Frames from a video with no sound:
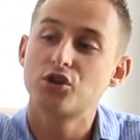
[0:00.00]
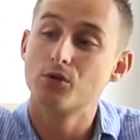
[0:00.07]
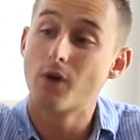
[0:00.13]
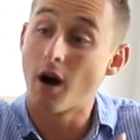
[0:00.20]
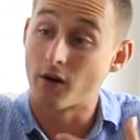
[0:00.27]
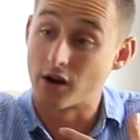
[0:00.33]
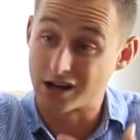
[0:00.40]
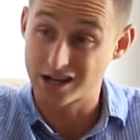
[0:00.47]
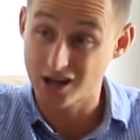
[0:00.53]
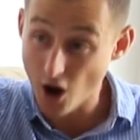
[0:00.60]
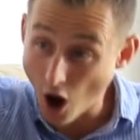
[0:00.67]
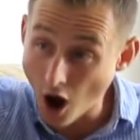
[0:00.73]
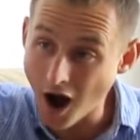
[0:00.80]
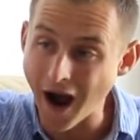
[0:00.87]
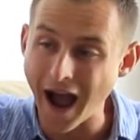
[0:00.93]
you are a
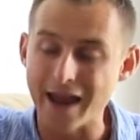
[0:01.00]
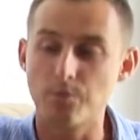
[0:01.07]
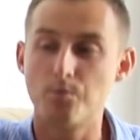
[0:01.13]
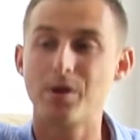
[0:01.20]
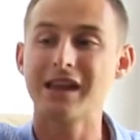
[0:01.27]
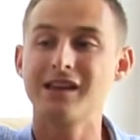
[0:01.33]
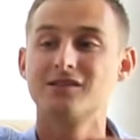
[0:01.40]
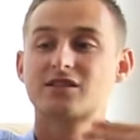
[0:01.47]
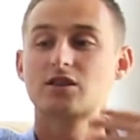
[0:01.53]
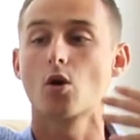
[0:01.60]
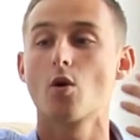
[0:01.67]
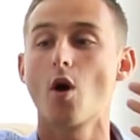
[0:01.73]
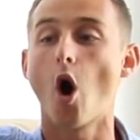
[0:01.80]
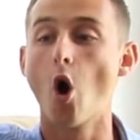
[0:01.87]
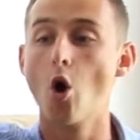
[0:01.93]
guy being
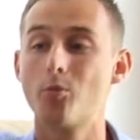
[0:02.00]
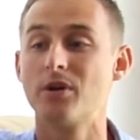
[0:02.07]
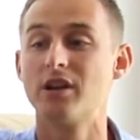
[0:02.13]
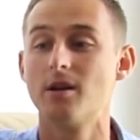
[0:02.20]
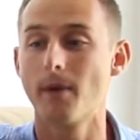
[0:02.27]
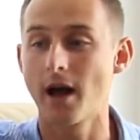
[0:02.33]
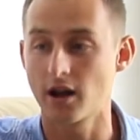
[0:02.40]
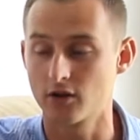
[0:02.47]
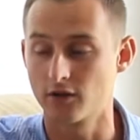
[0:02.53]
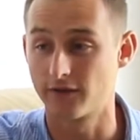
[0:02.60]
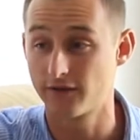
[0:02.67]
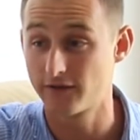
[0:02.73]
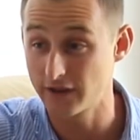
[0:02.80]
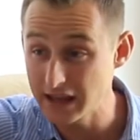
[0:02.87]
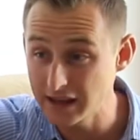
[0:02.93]
so open about your
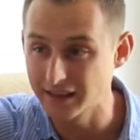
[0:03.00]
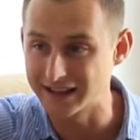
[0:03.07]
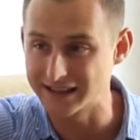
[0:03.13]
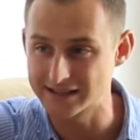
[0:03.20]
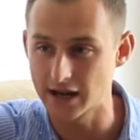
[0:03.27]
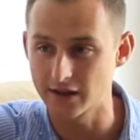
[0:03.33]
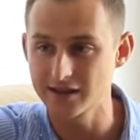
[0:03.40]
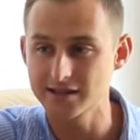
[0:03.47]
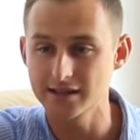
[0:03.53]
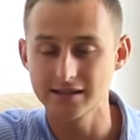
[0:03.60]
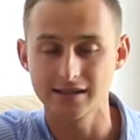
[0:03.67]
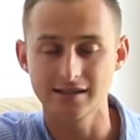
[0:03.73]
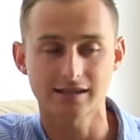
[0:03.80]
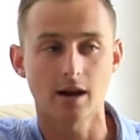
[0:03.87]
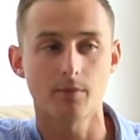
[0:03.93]
feelings. Now, this
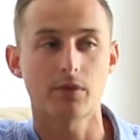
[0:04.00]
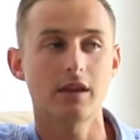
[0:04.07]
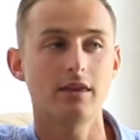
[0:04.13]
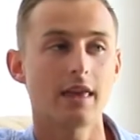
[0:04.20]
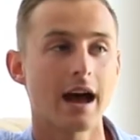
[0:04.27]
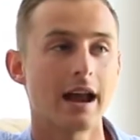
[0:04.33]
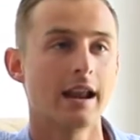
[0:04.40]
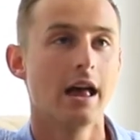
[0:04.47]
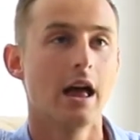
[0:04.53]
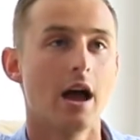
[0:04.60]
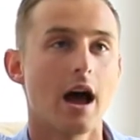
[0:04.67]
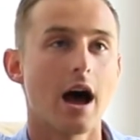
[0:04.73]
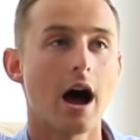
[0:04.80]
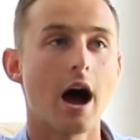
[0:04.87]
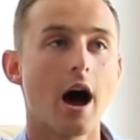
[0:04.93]
isn't something that
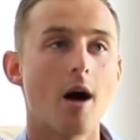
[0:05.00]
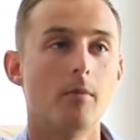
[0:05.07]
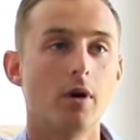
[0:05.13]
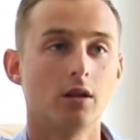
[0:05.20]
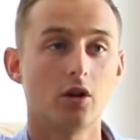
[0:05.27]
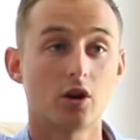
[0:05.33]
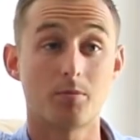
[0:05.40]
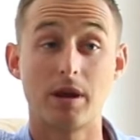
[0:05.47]
a lot of